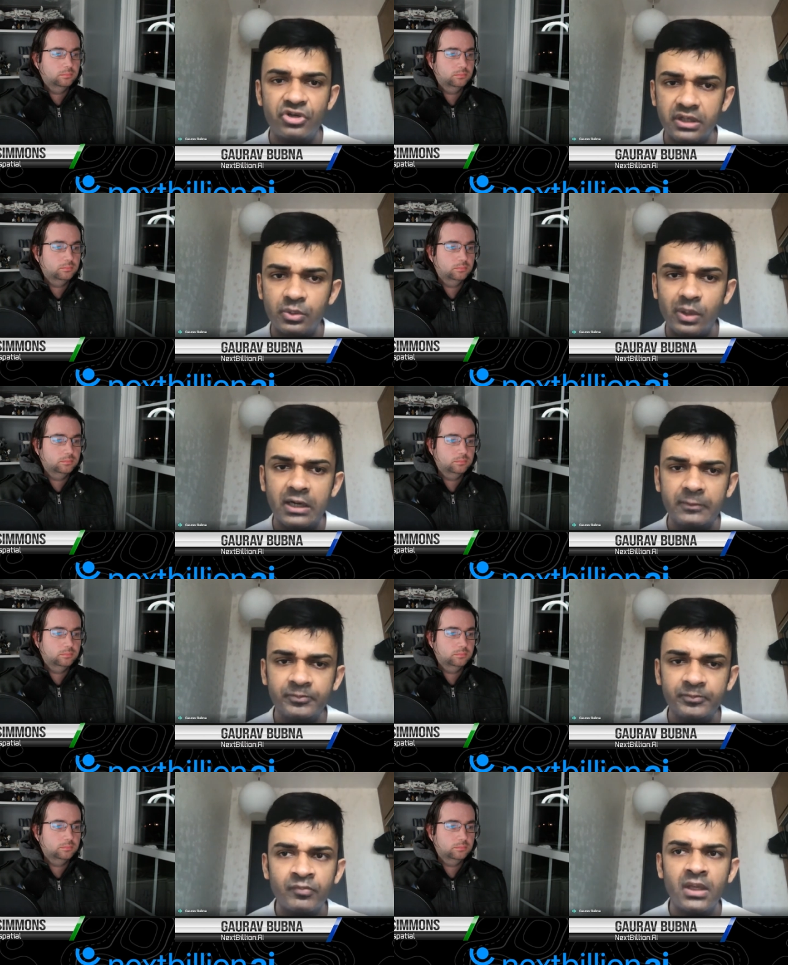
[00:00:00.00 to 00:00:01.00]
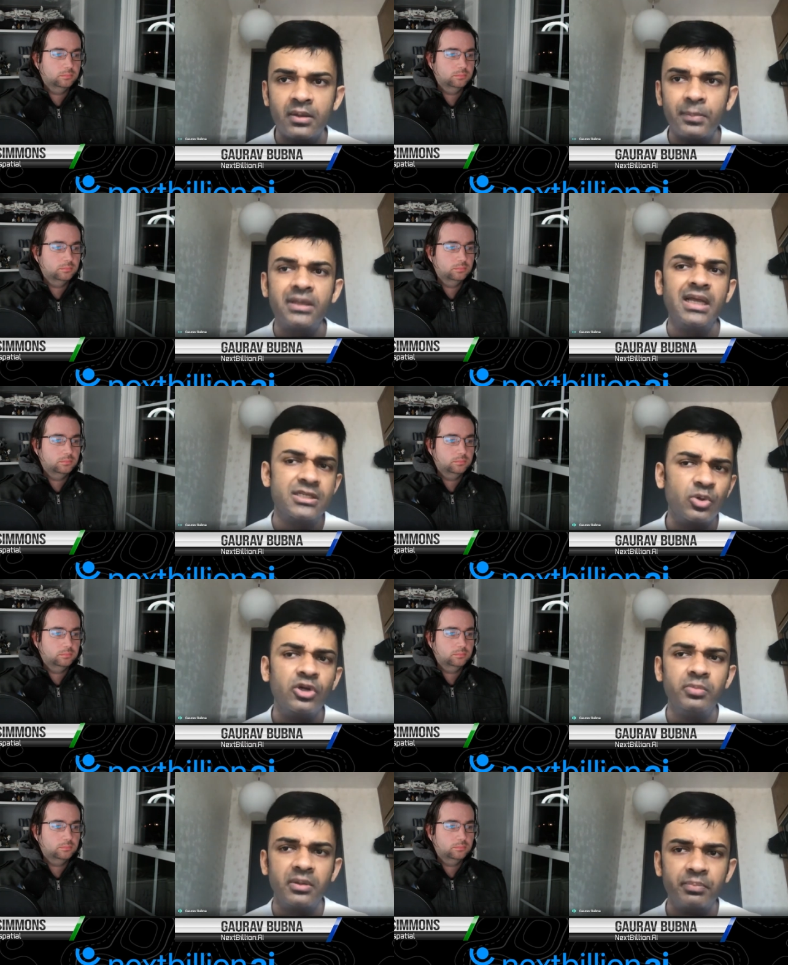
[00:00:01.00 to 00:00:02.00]
Speaker 1: really well. But that's
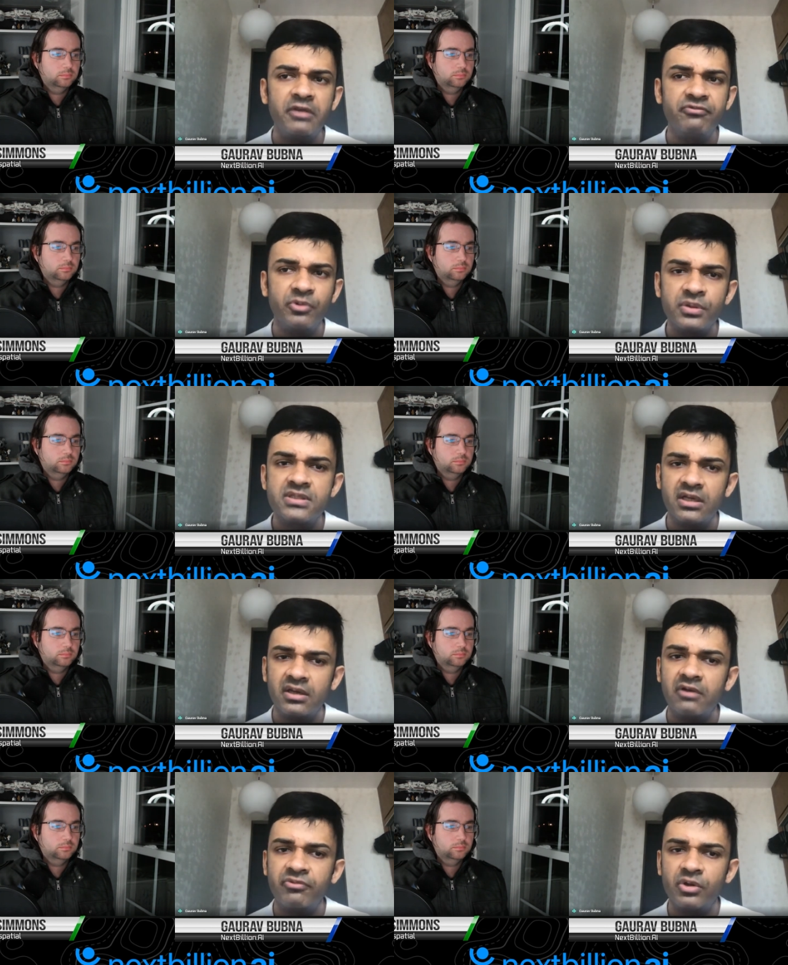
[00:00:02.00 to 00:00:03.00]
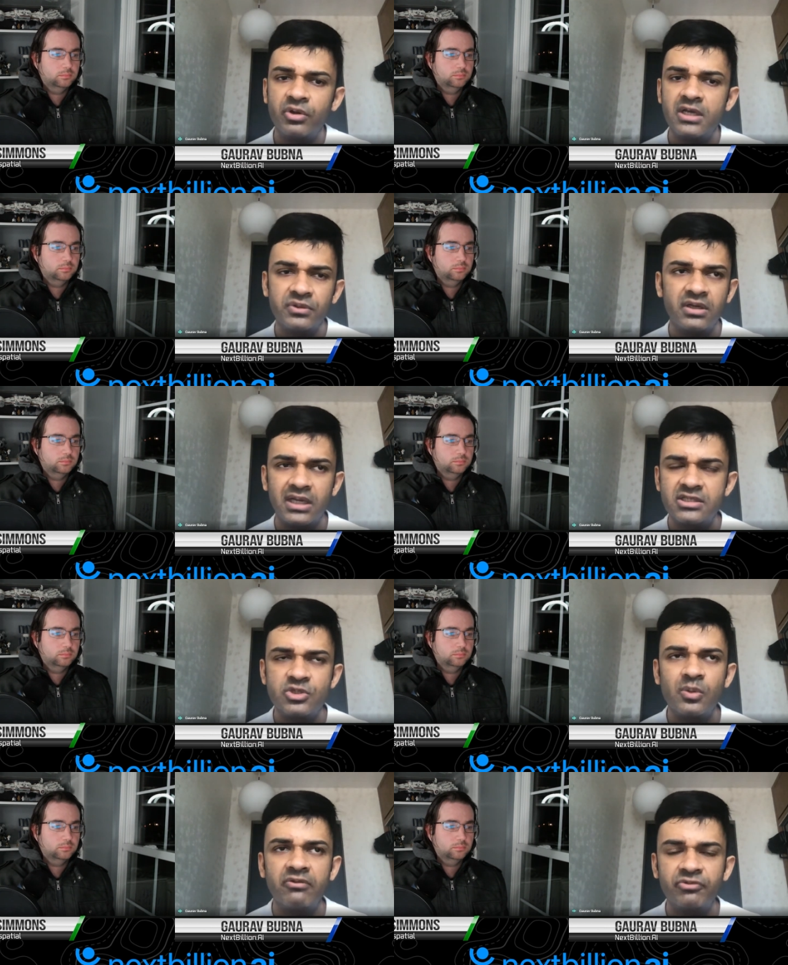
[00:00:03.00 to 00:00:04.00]
going to be a big focus area for us for the
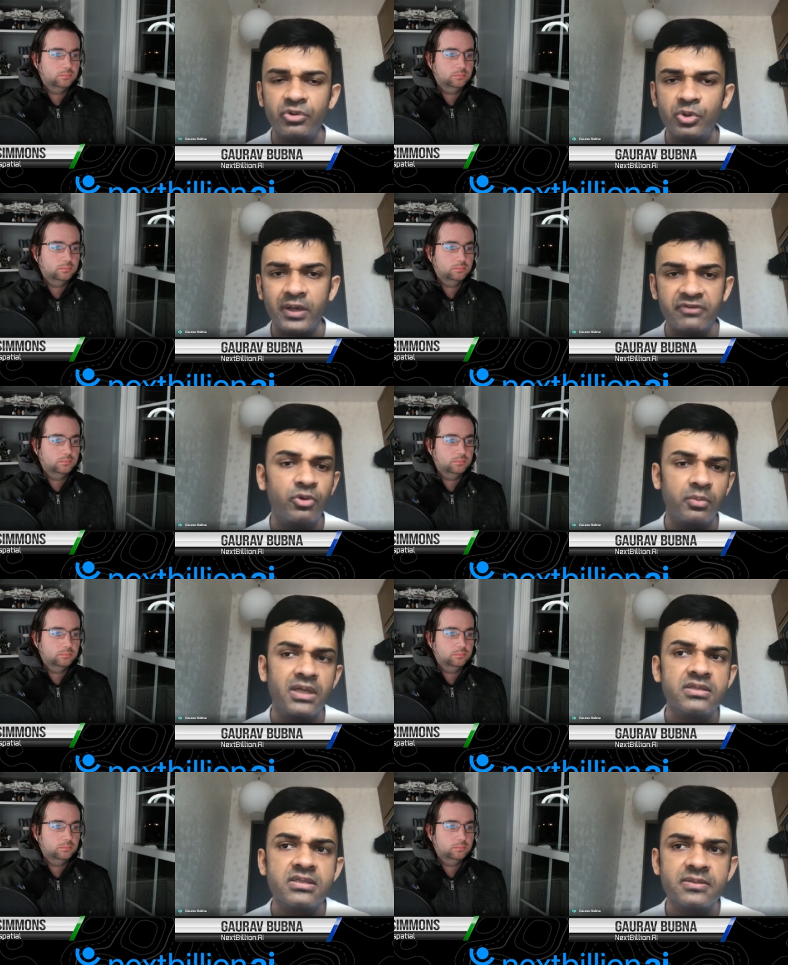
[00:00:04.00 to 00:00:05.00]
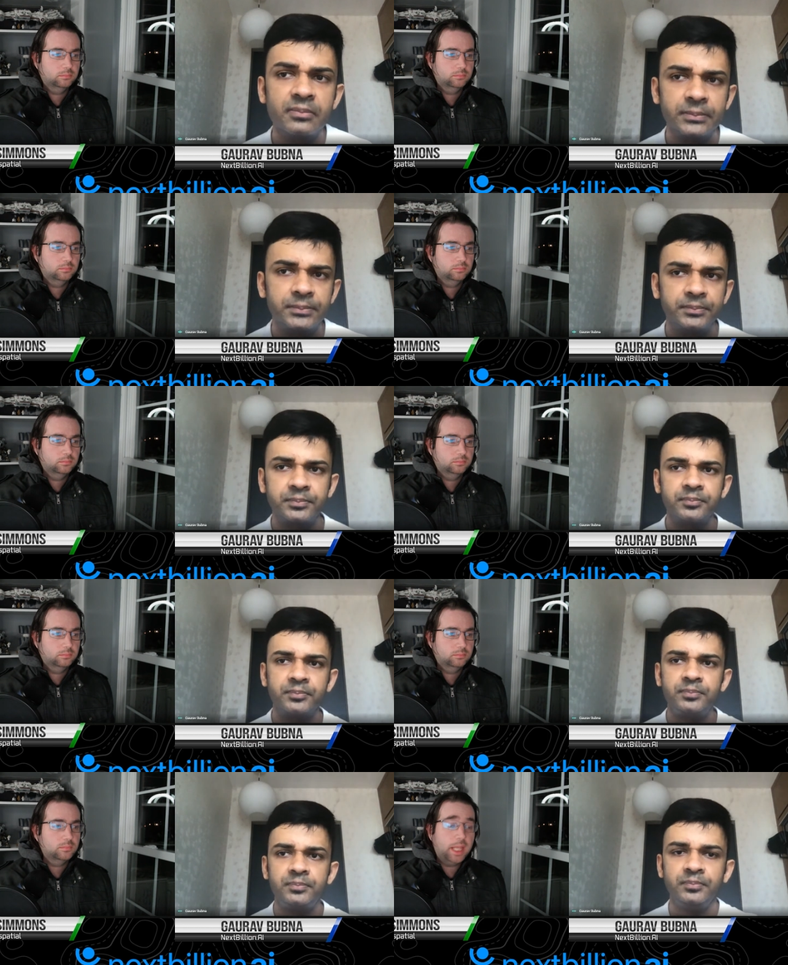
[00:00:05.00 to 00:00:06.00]
next 12 to 24 months.
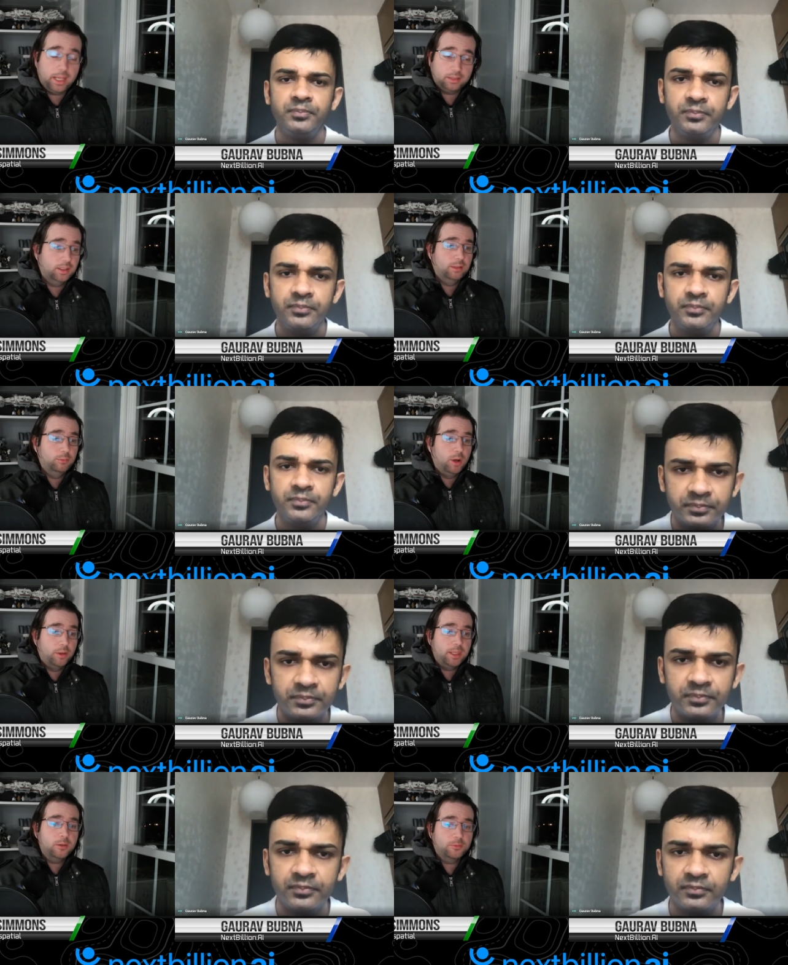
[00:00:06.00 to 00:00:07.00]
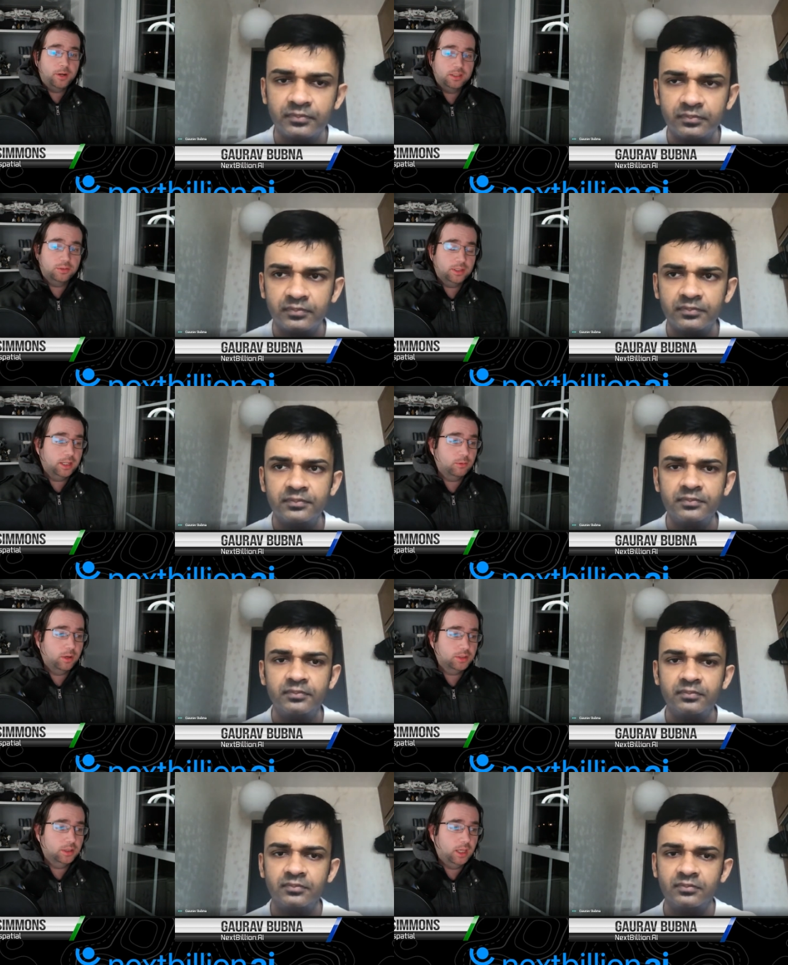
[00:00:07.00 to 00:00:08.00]
Speaker 2: Excellent. Well, thank you for answering that
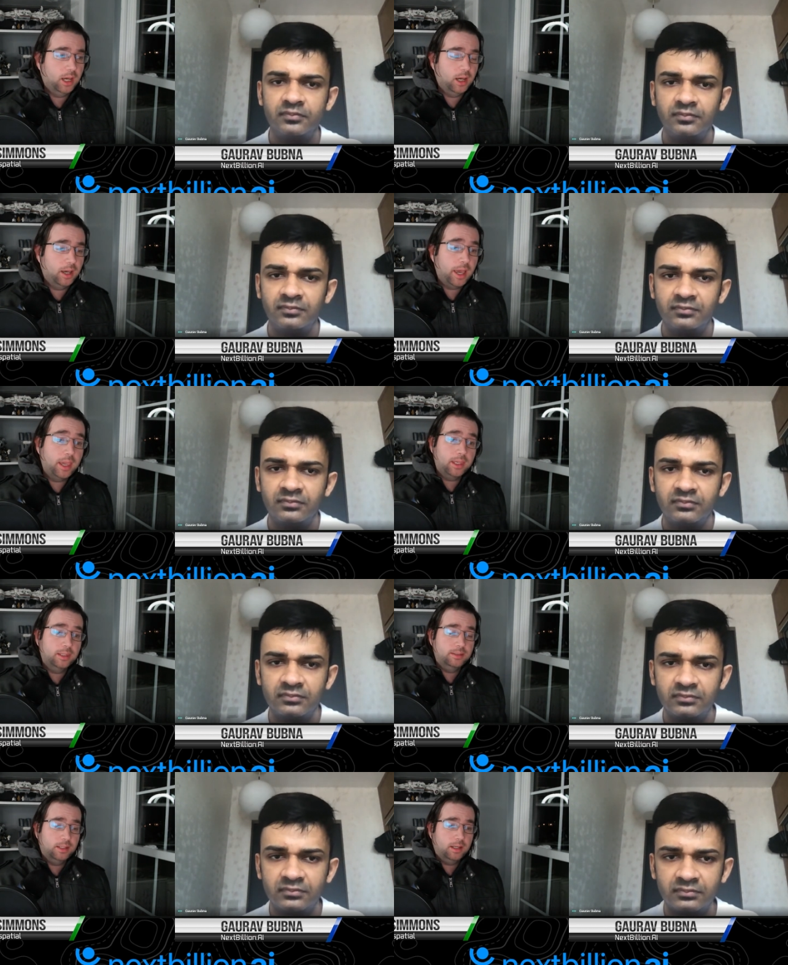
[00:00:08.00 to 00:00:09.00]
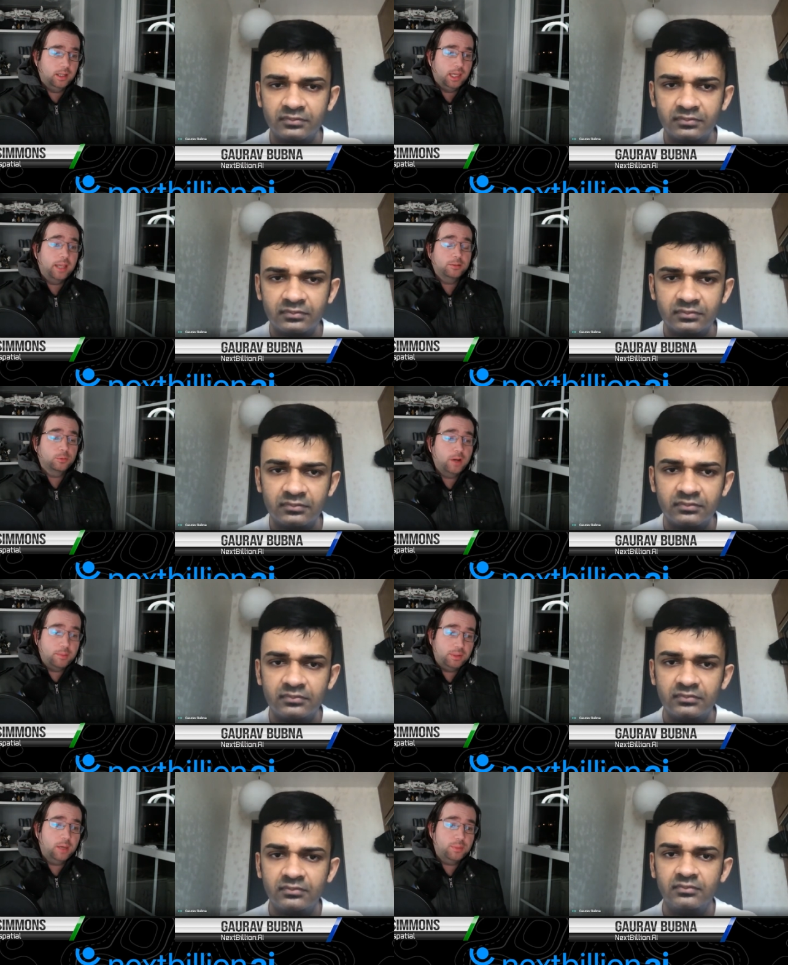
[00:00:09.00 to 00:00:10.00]
question. Uh, and uh, as we're wrapping
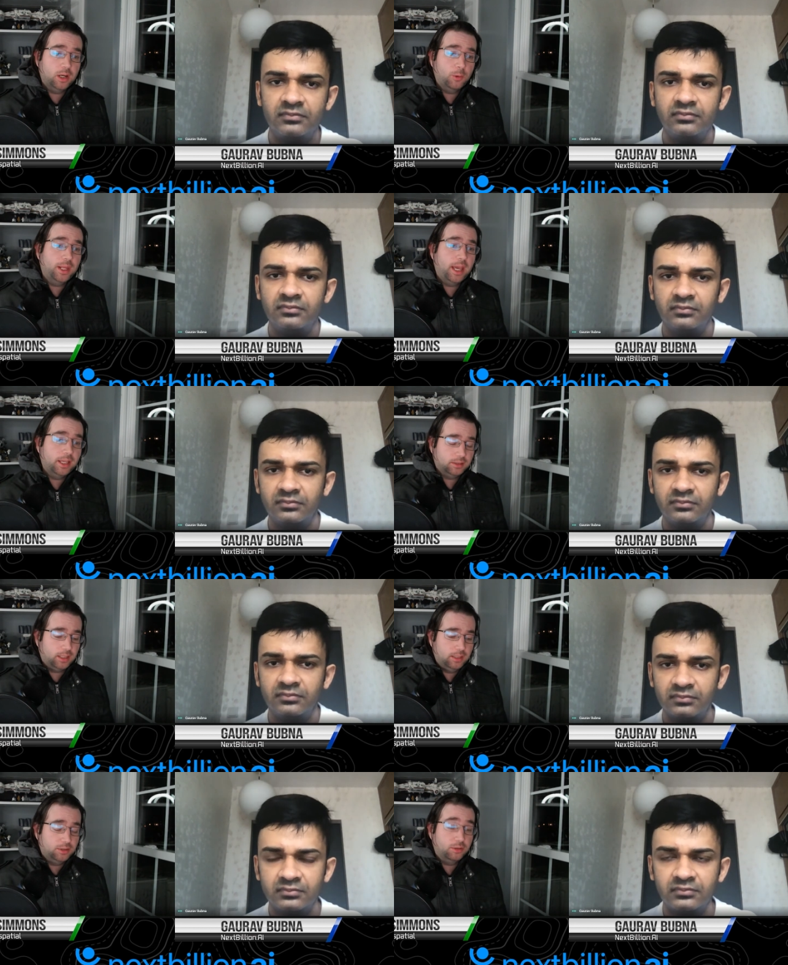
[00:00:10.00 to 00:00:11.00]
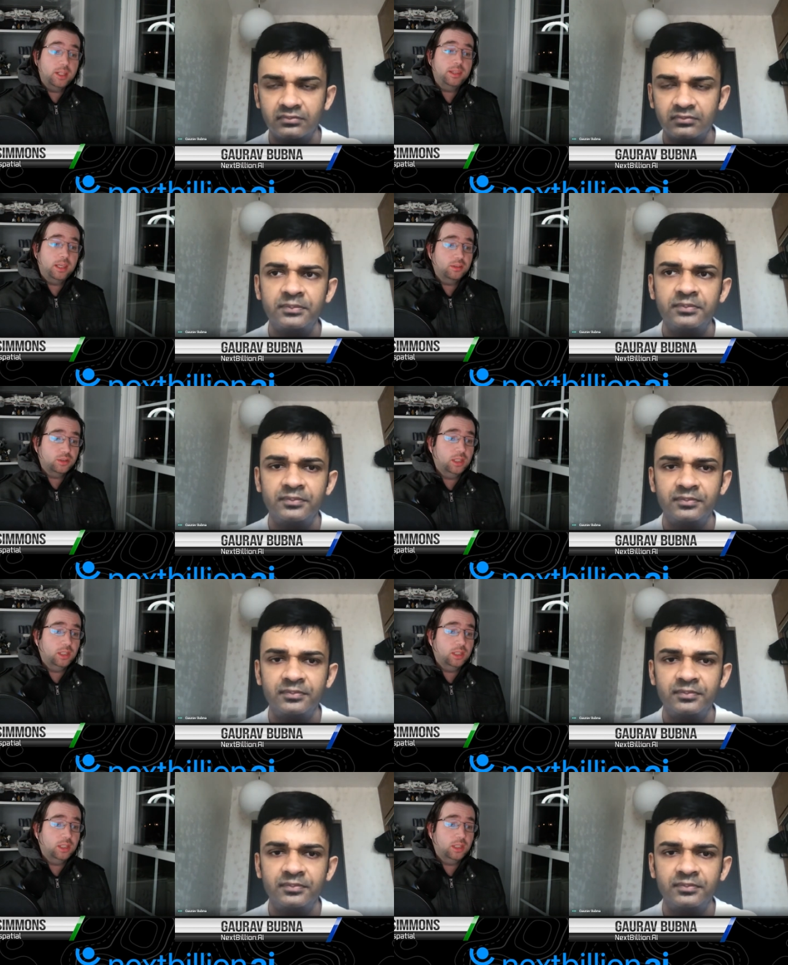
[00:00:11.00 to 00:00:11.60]
up here, I want to ask is there anything else you'd like to